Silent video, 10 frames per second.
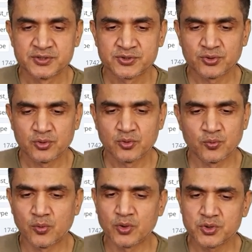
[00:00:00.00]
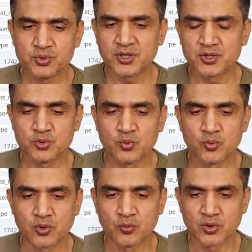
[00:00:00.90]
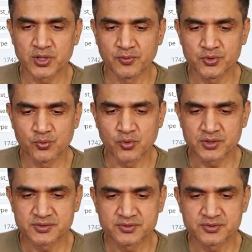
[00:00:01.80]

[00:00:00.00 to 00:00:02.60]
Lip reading: So you can do whatever you want.